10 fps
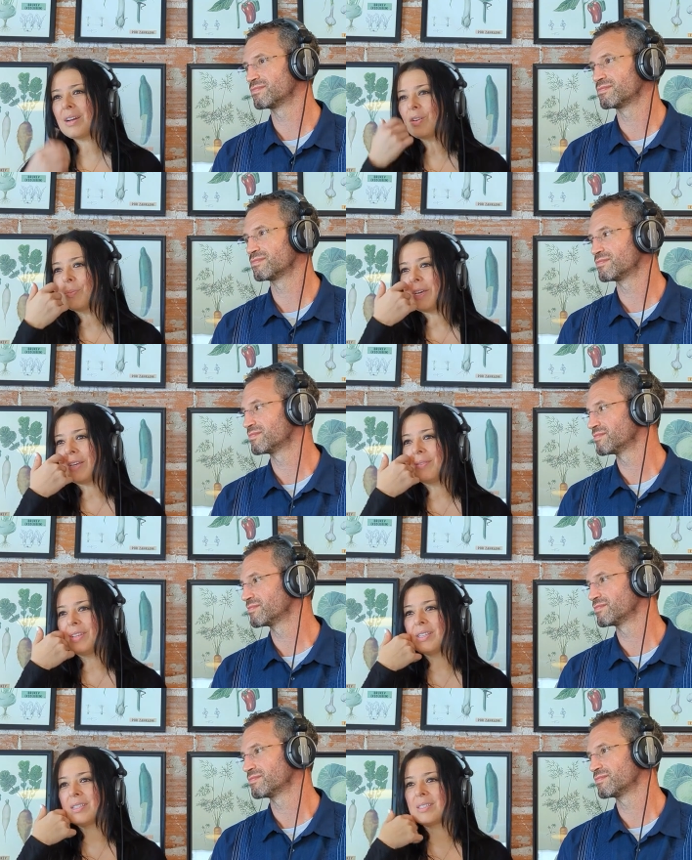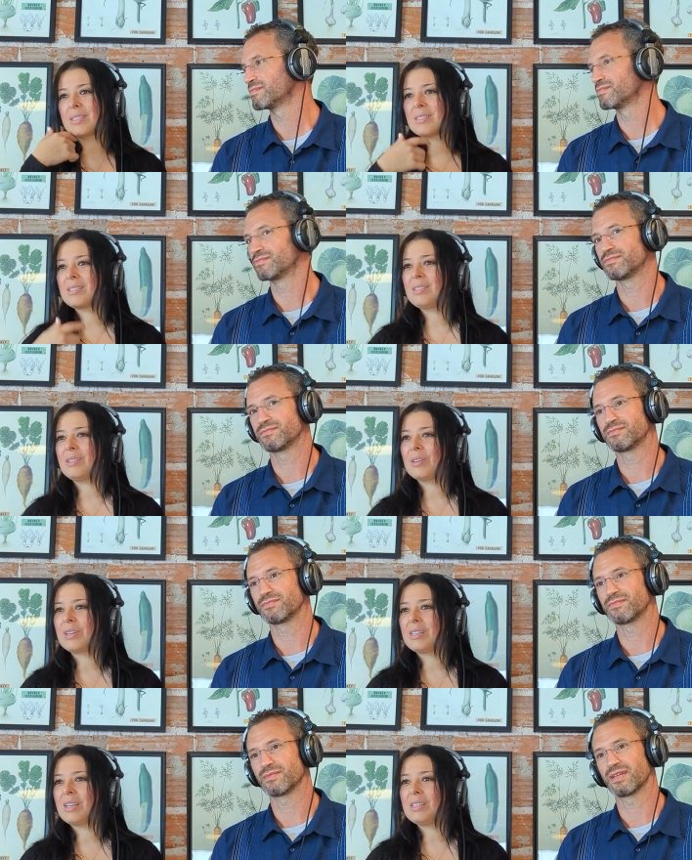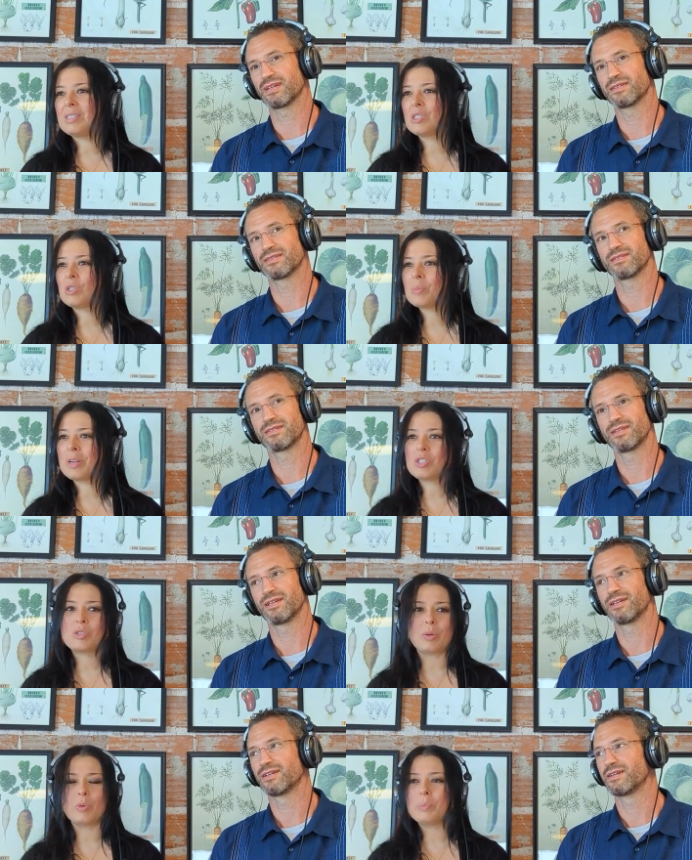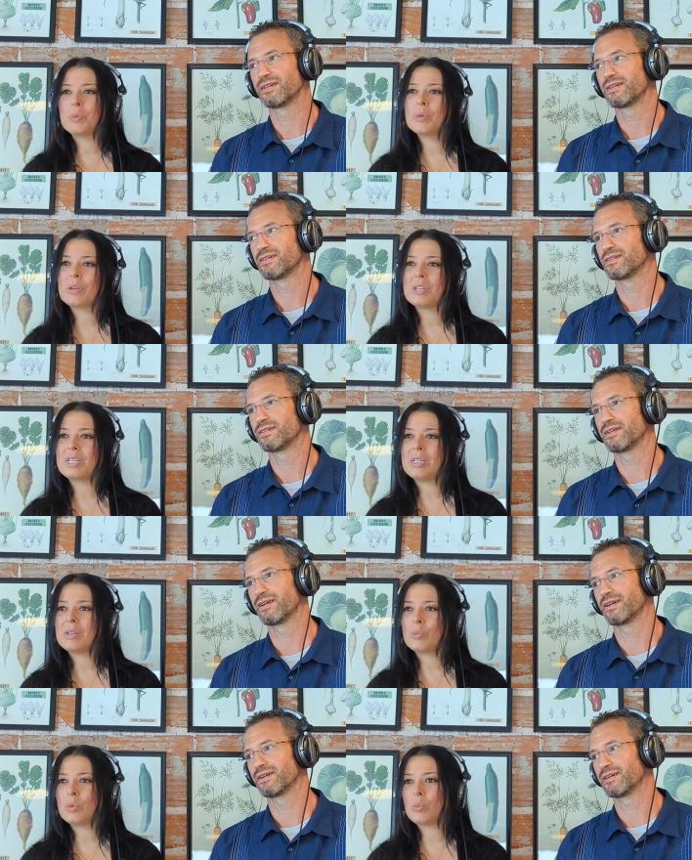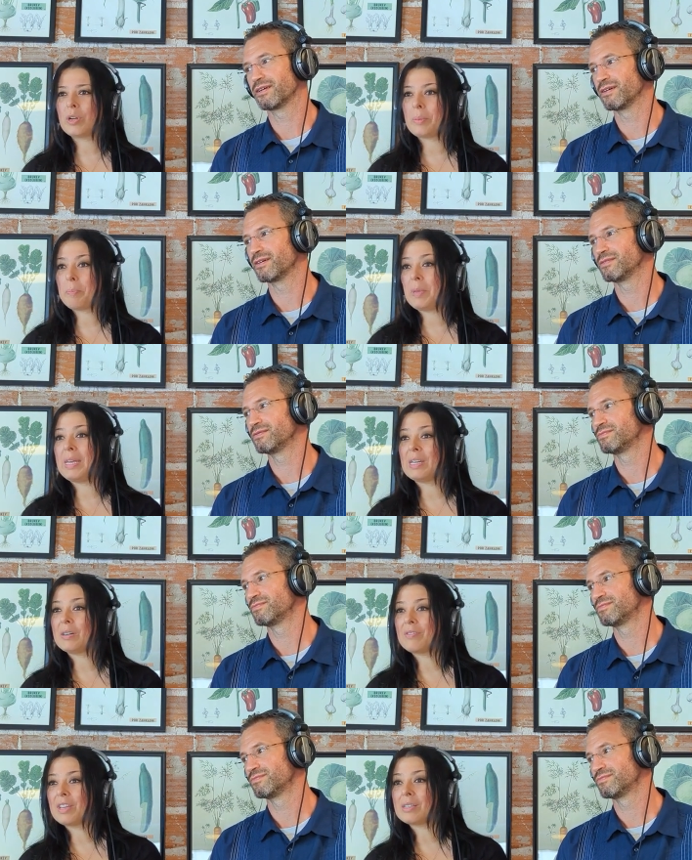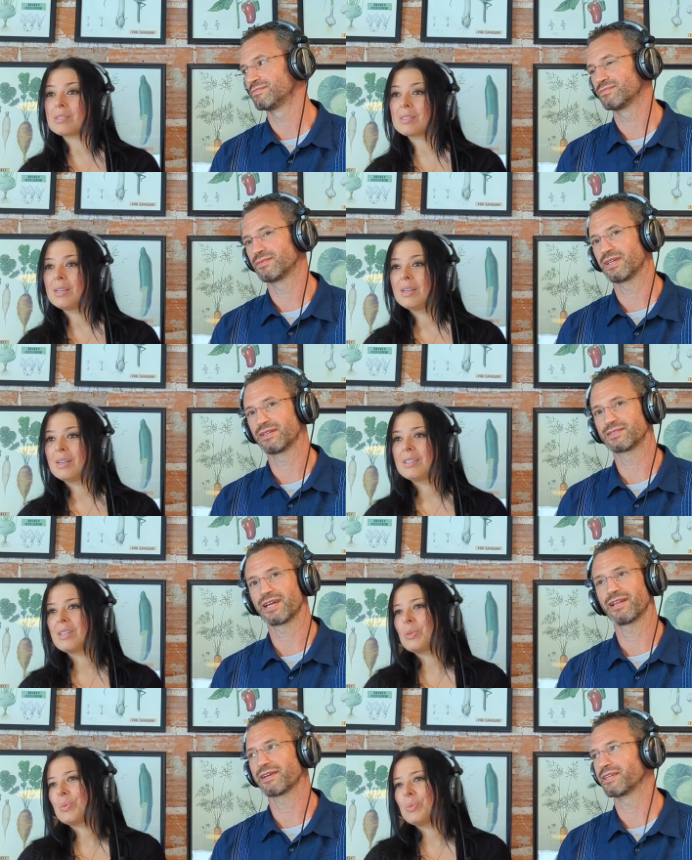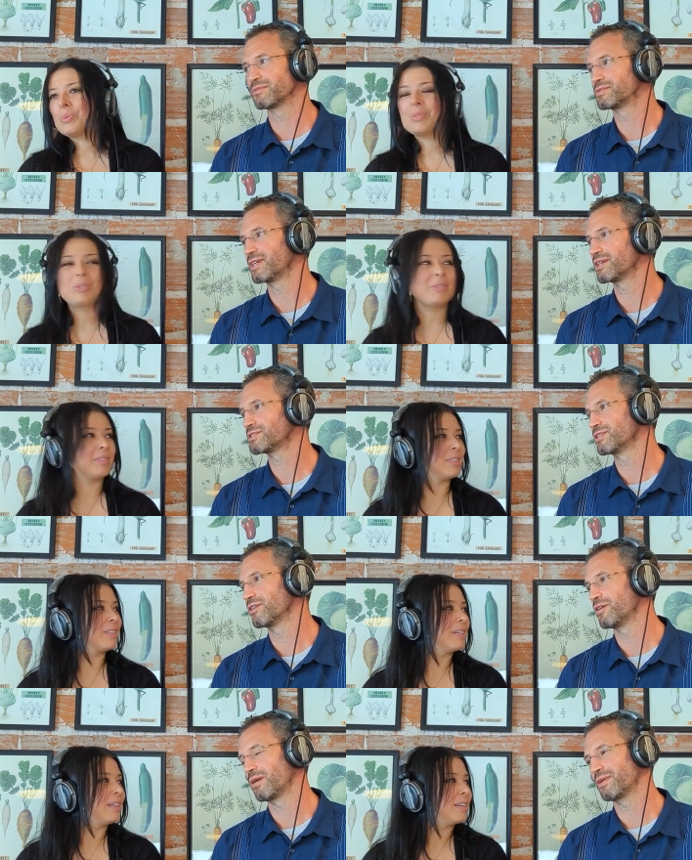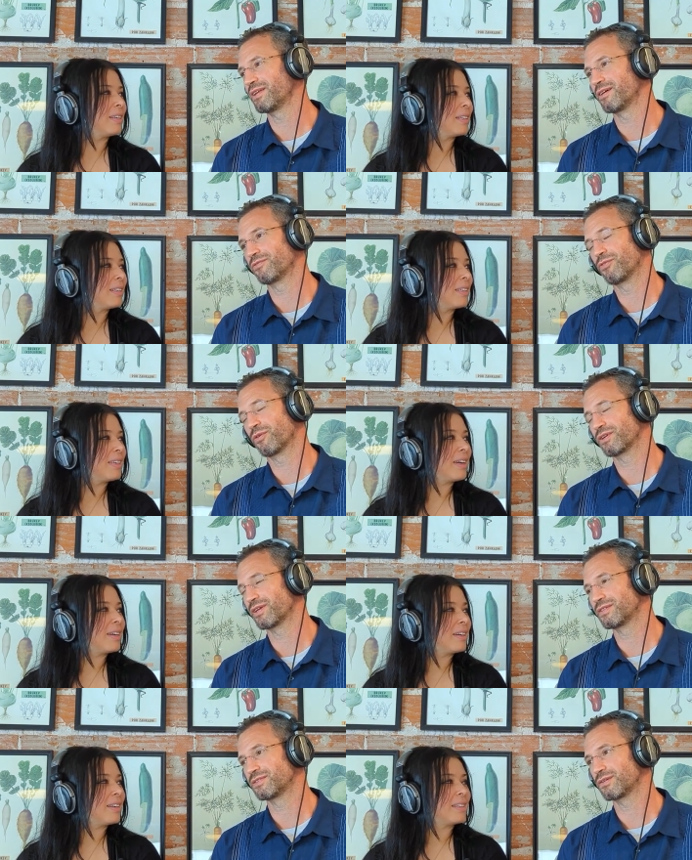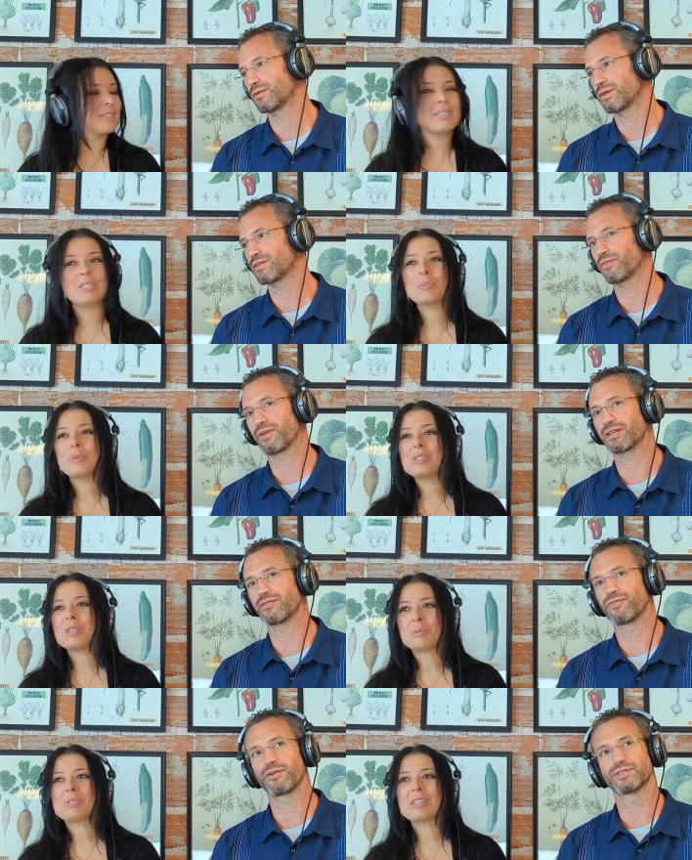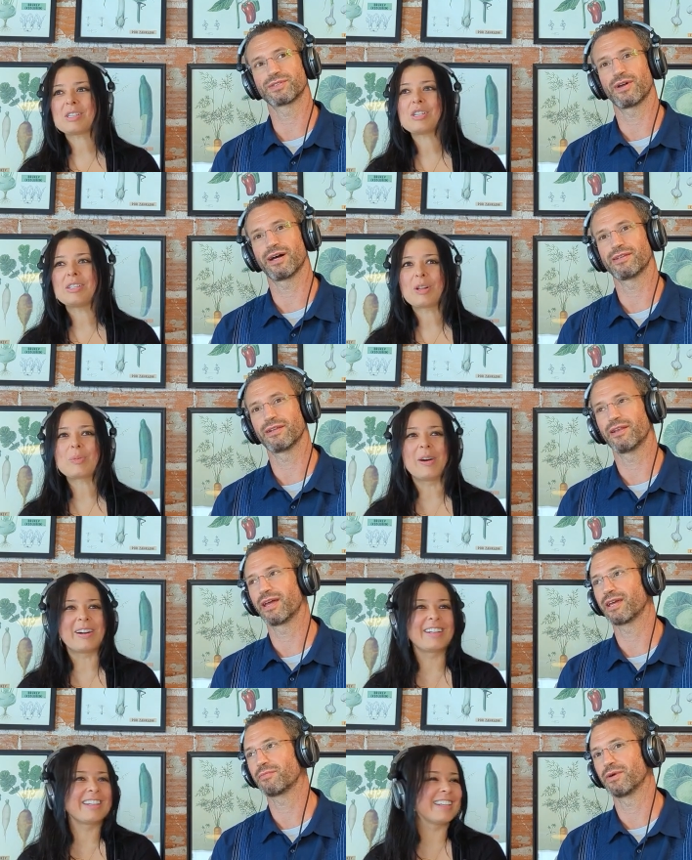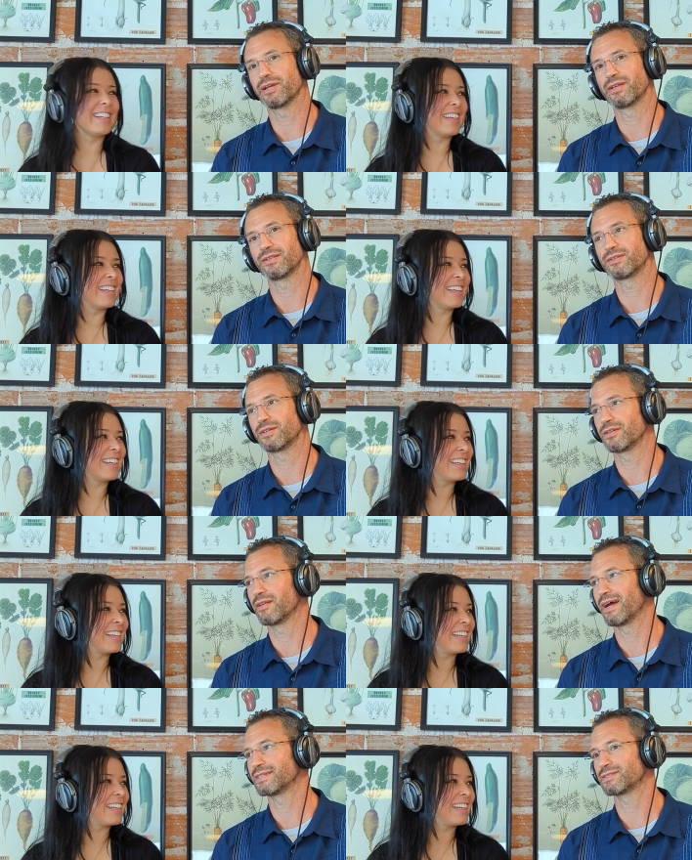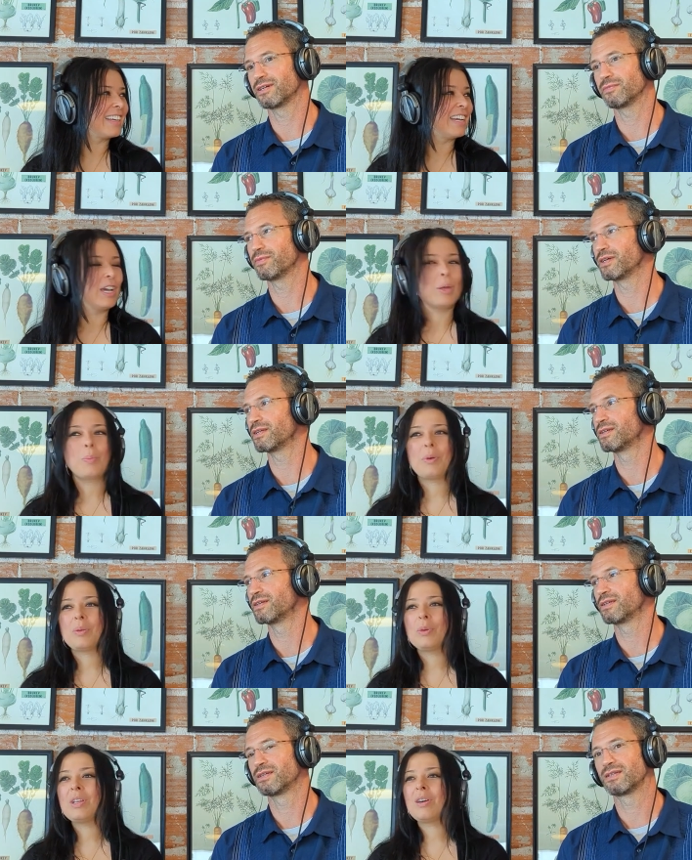Speaker 1: our babies. yeah. You know, and, and it's so much that we put on it and we want to make of this. Yeah, it's kind of like
Speaker 2: an obsession. All I mean, unfortunately, yeah, it's, it's, it's, it's a, like the first thought of the day, but it's okay. the last thought.
Speaker 1: But. but we